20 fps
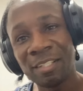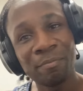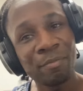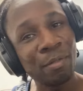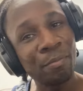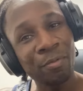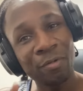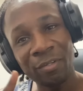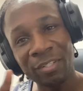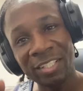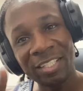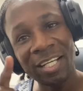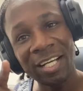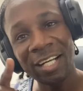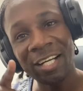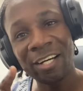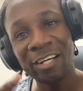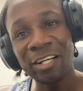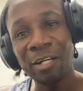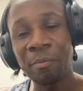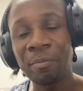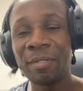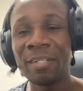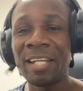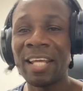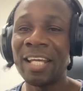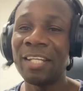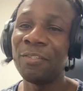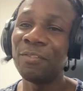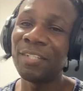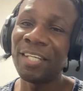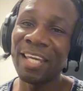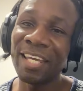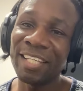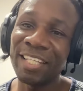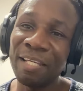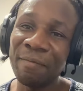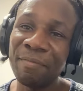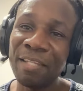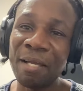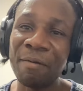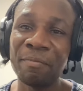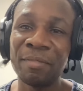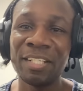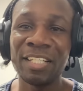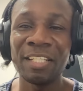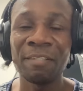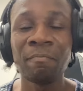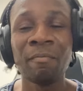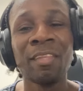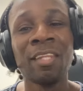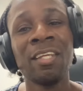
People already got caught up in that. You can't keep that money.